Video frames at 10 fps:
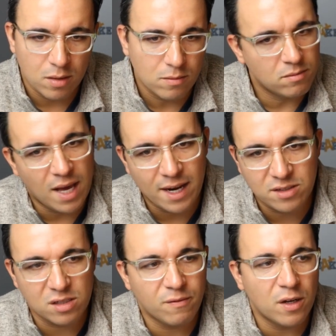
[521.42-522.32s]
how does
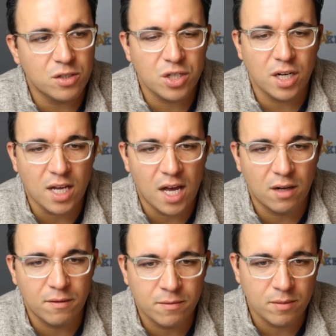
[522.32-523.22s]
this function? It kind
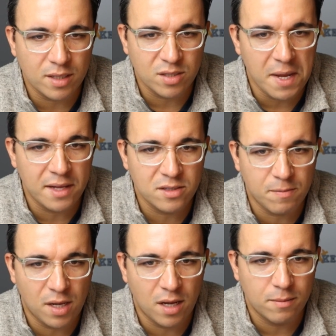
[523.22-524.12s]
of expands
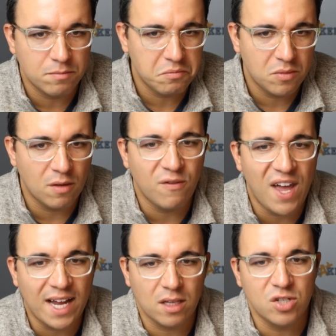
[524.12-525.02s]
upon the
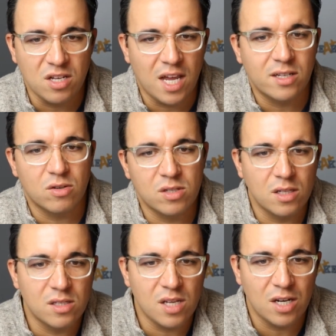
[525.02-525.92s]
fact that she takes her
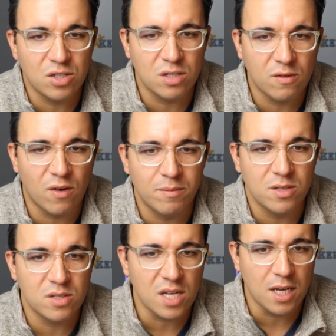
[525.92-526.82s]
sensations from the
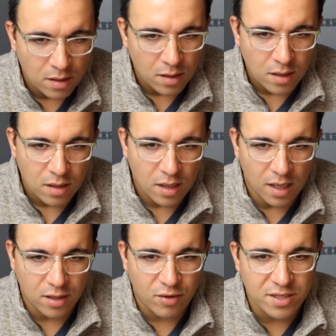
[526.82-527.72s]
scene.
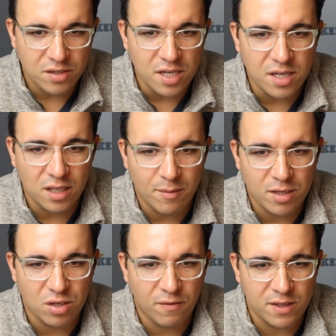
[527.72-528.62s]
Uh, creates a detailed
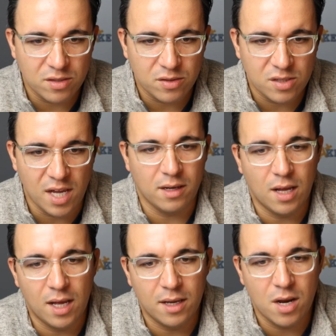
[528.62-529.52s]
image of the physical setting.
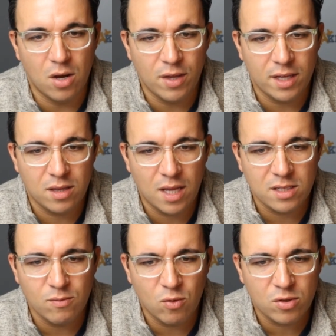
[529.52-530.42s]
Uh, no, that, that's
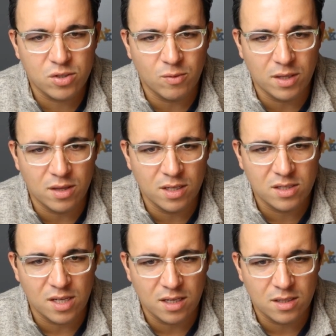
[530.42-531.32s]
more so what this
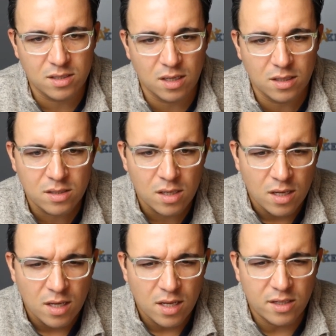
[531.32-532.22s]
sentence does.
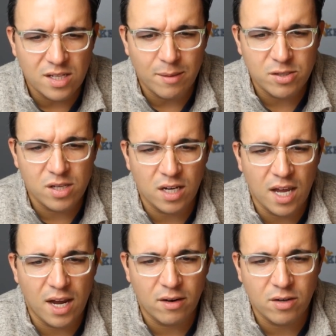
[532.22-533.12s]
It establishes that a
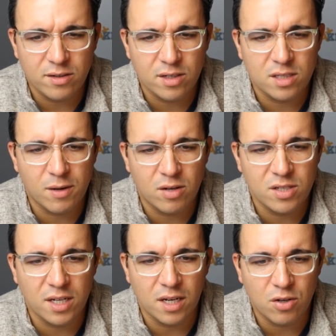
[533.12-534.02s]
character is
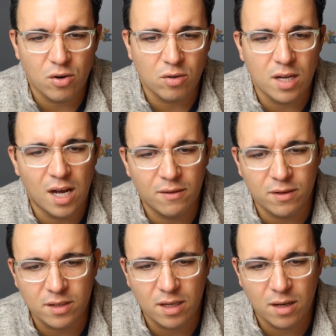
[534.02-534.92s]
experiencing an internal
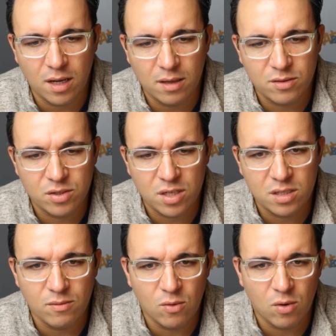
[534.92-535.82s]
conflict. Uh, she's
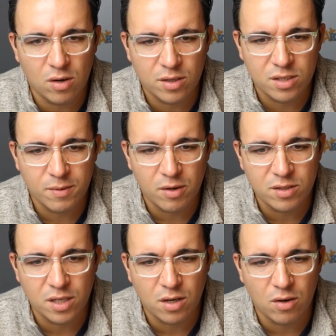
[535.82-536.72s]
more
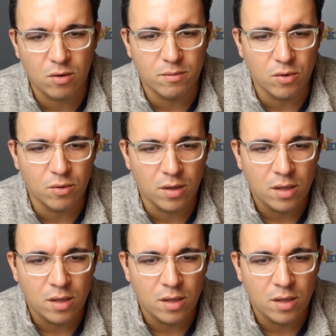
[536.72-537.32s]
experiencing her own mood.